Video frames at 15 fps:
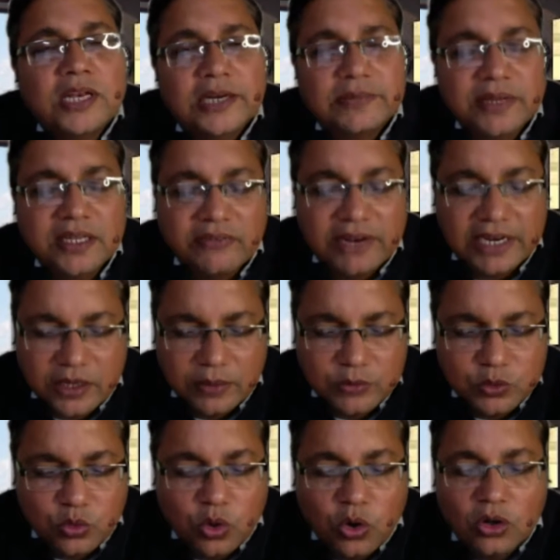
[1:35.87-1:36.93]
Let me
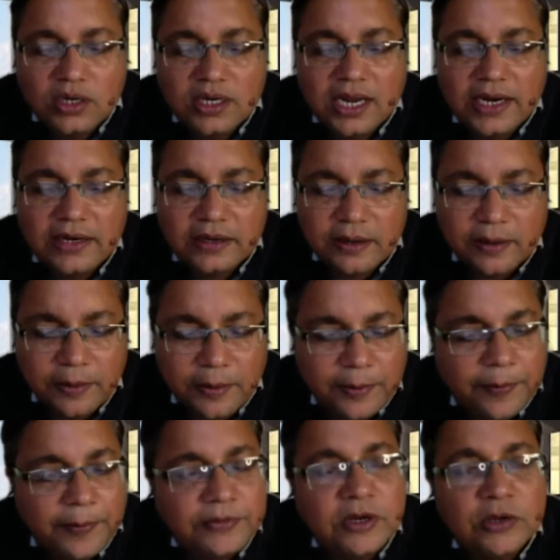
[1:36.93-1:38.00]
welcome you all
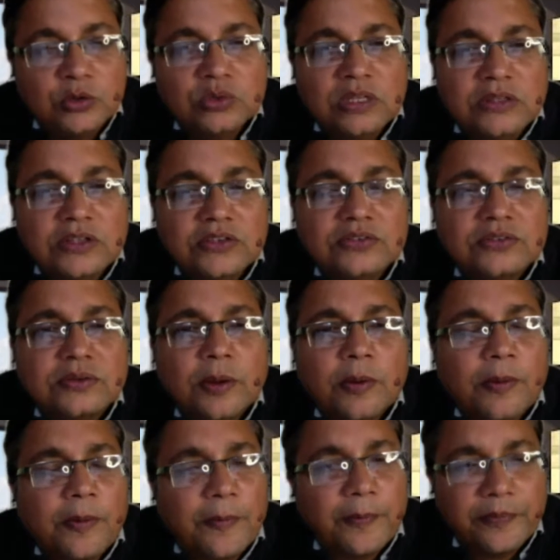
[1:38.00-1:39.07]
to this
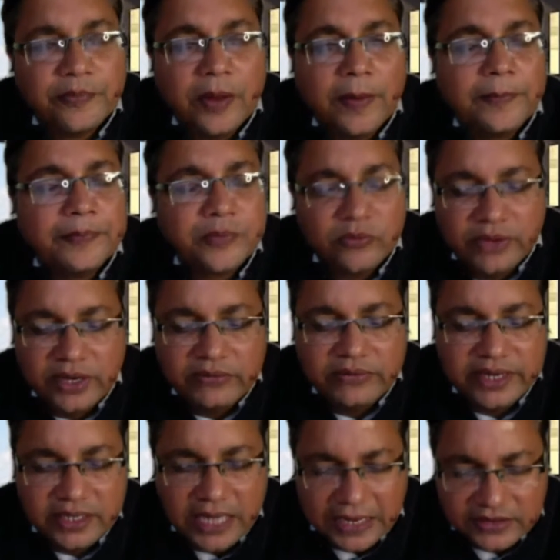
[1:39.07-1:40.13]
very,
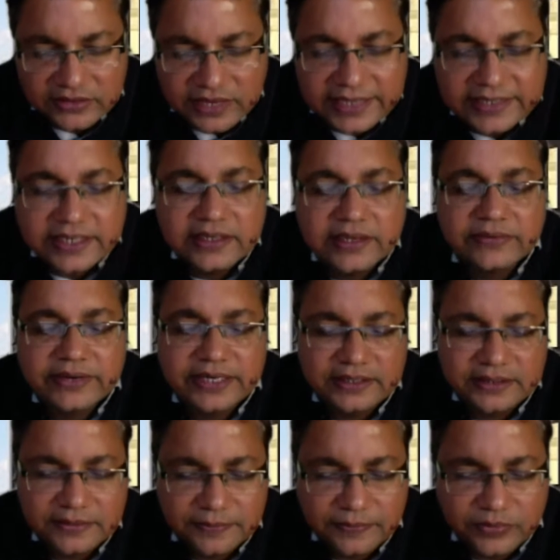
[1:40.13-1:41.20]
very exciting
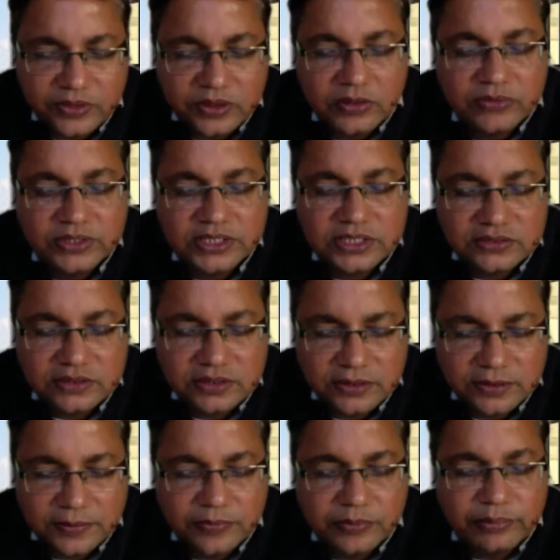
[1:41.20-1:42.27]
event, which is
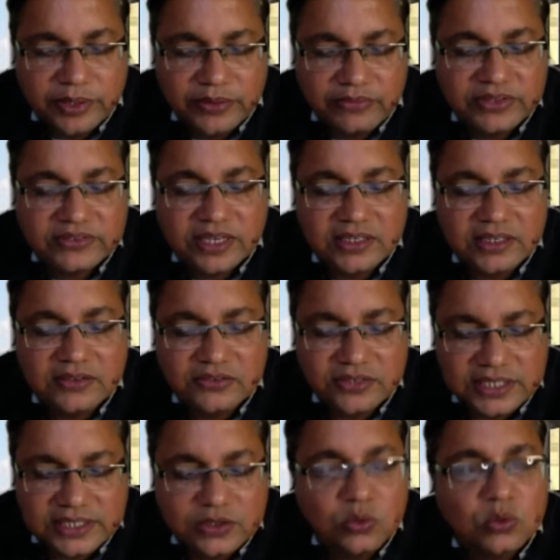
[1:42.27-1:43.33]
the BFSI
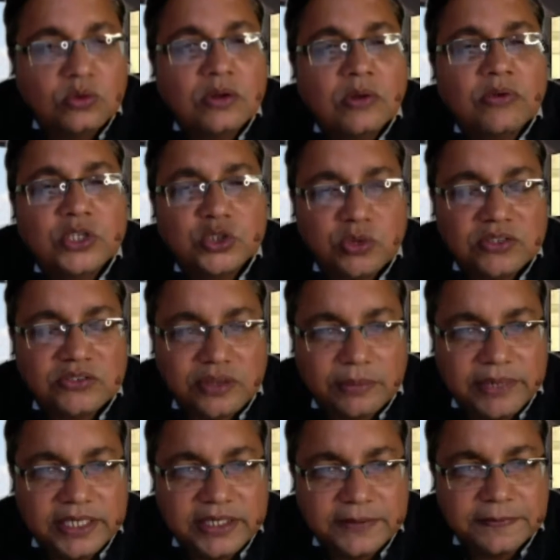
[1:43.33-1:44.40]
CTO Virtual
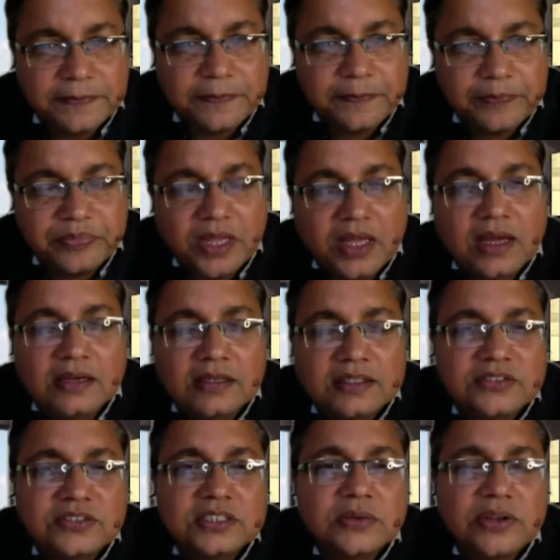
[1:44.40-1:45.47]
Summit.
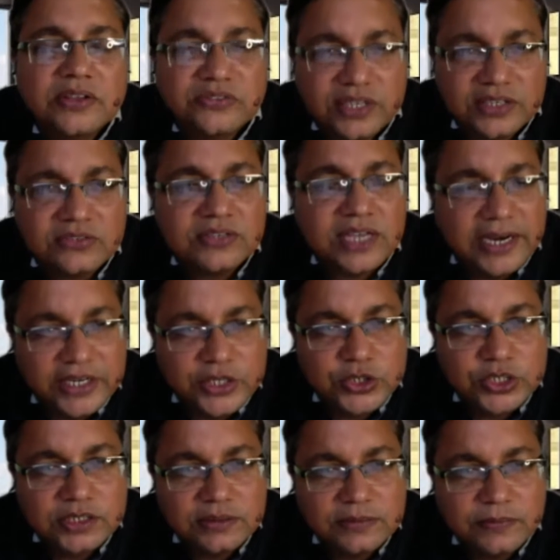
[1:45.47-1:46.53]
This is our sixth
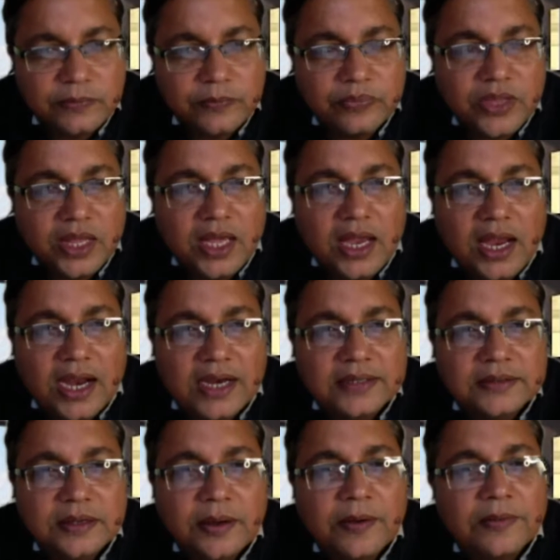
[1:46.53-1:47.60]
edition.
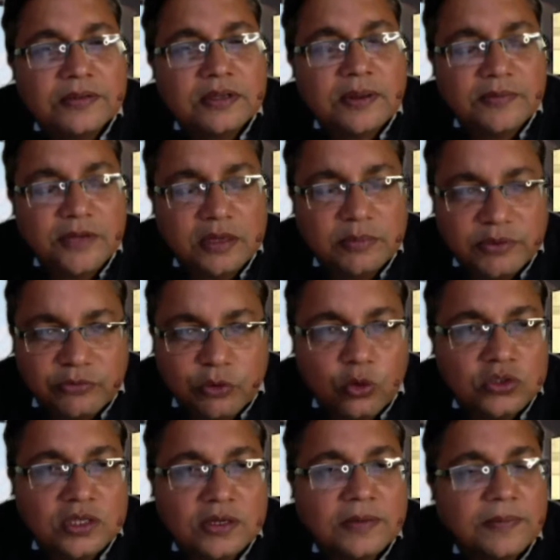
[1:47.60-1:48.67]
And
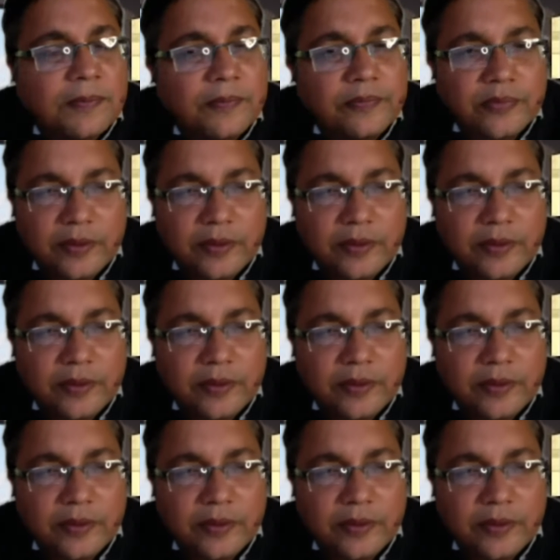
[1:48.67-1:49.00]
before the